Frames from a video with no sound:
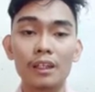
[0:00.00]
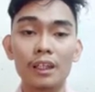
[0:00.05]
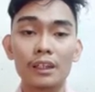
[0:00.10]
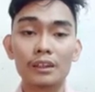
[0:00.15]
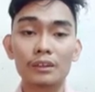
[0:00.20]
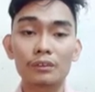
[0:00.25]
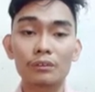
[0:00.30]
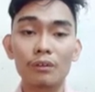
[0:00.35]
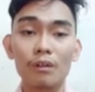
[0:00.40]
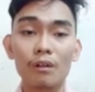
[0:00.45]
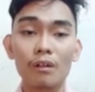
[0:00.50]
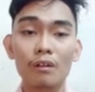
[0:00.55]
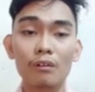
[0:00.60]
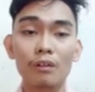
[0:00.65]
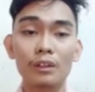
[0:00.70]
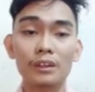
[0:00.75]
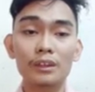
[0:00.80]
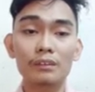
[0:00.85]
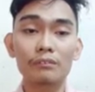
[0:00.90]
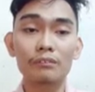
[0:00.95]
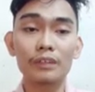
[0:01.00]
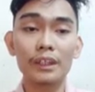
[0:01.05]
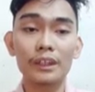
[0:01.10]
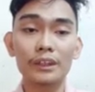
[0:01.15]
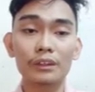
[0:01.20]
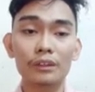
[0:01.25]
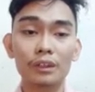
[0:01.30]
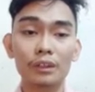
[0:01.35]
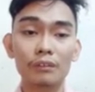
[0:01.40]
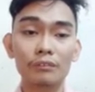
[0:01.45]
A strong
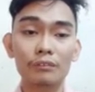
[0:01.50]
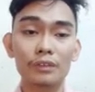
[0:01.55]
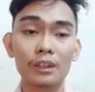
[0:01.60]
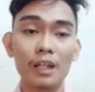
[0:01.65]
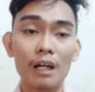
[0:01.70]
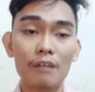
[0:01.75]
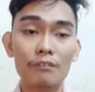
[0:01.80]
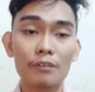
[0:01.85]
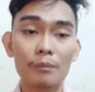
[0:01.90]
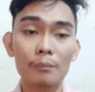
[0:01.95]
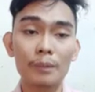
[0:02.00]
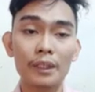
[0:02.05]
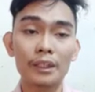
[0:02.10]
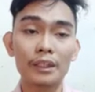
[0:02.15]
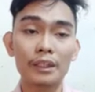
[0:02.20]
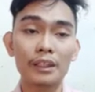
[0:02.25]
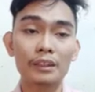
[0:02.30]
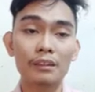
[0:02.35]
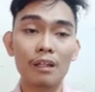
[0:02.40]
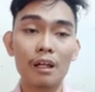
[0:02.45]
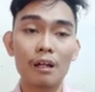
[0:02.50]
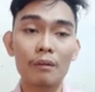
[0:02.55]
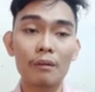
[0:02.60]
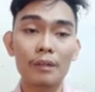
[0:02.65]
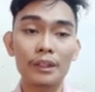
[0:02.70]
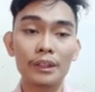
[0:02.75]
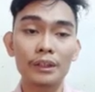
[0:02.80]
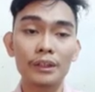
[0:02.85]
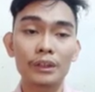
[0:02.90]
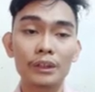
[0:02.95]
concentration of the government
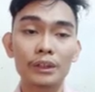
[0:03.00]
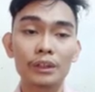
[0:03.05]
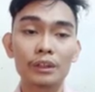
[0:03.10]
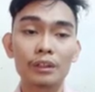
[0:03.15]
encourage